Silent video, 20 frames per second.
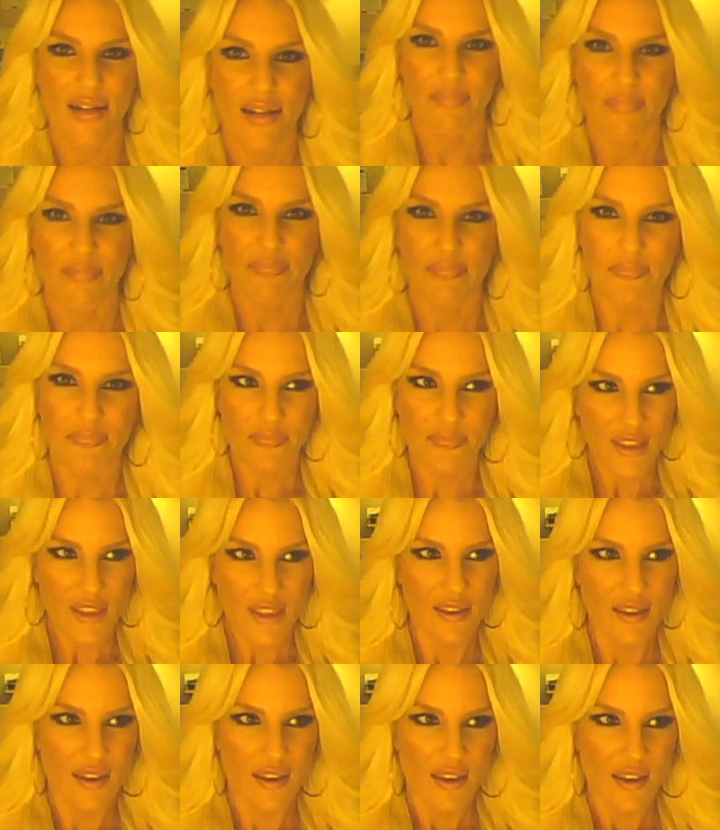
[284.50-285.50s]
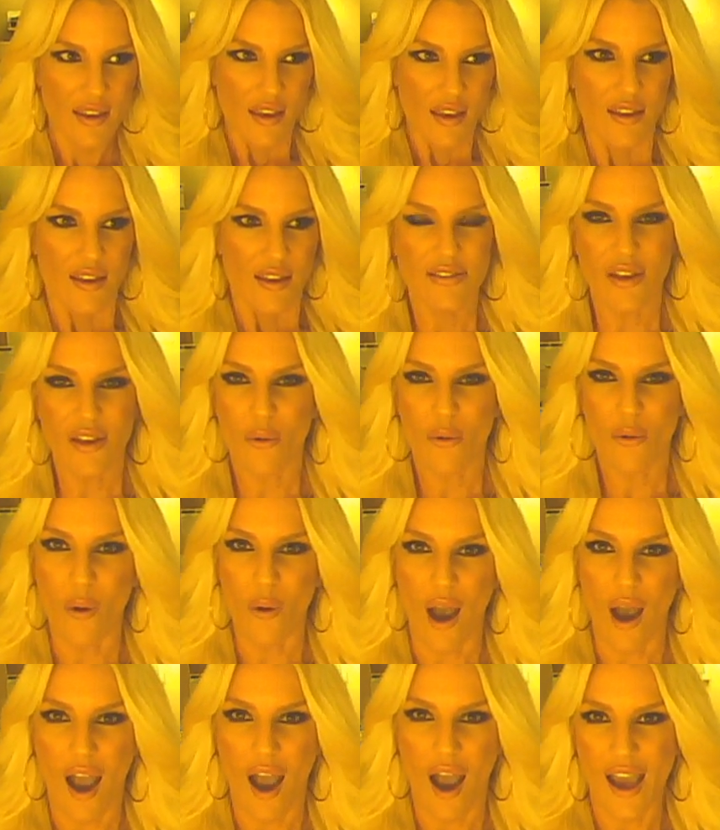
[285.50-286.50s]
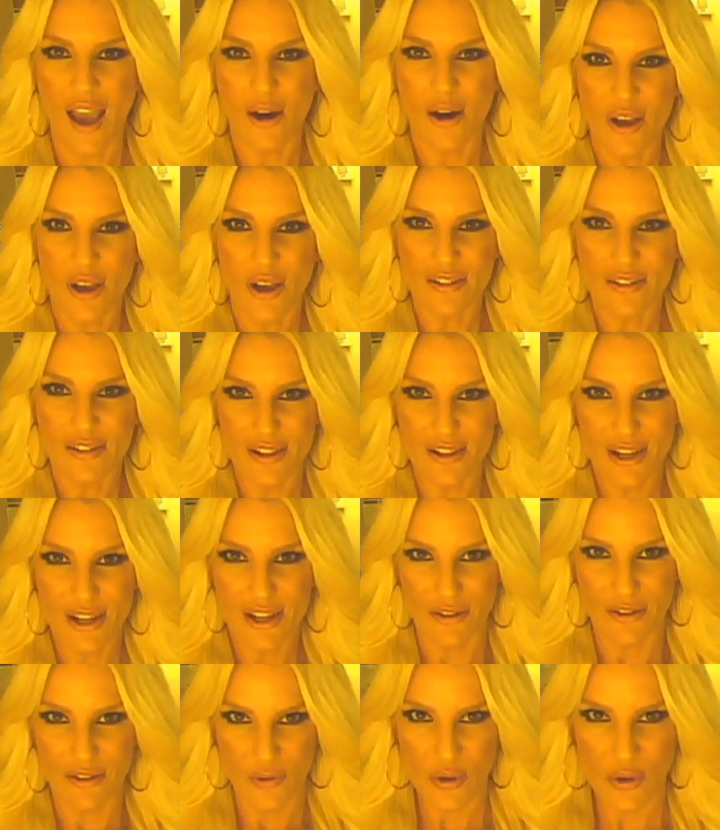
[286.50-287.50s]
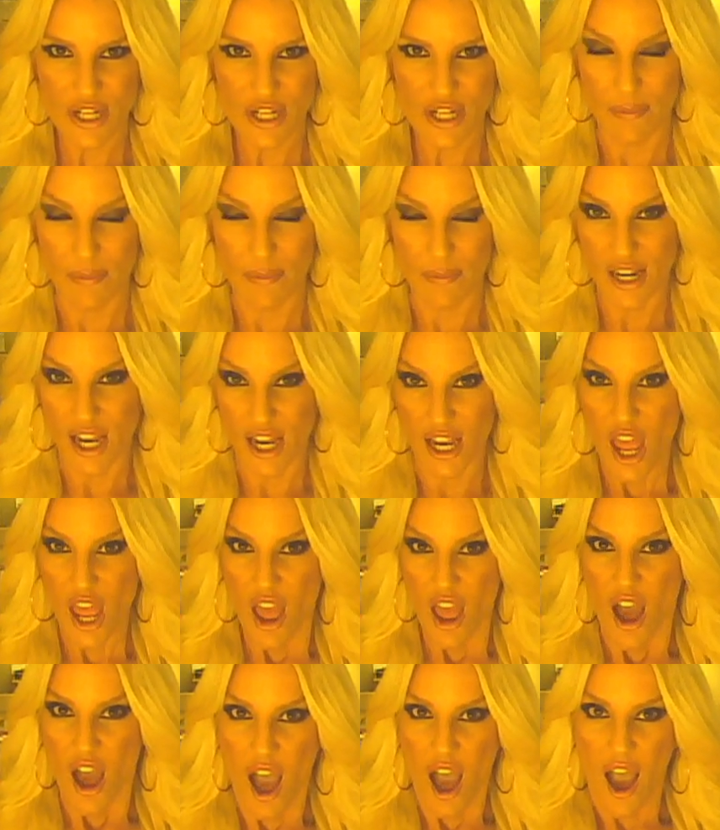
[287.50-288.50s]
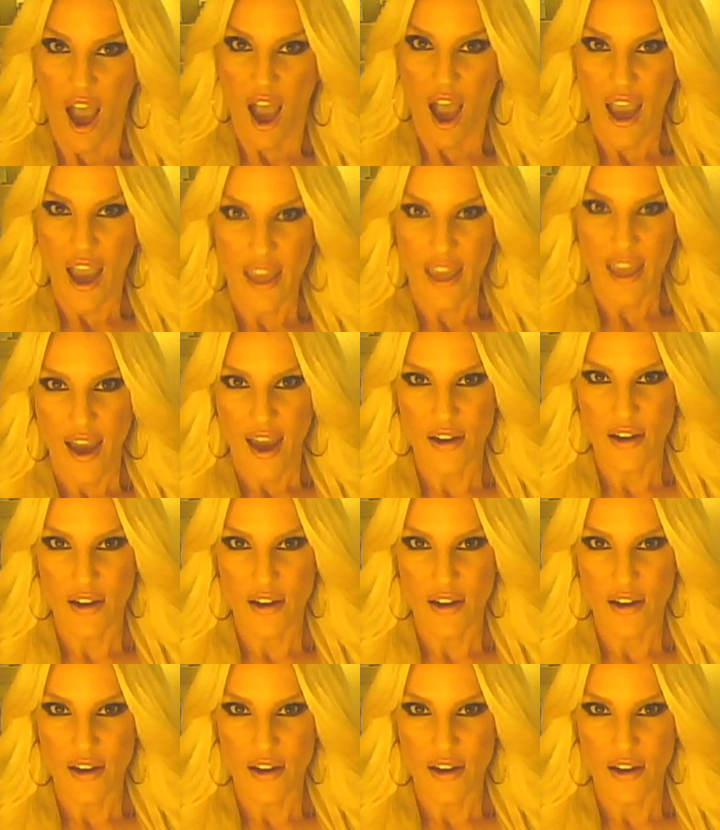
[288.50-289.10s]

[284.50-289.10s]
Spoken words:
Anyway, so I hope y'all are looking forward to it.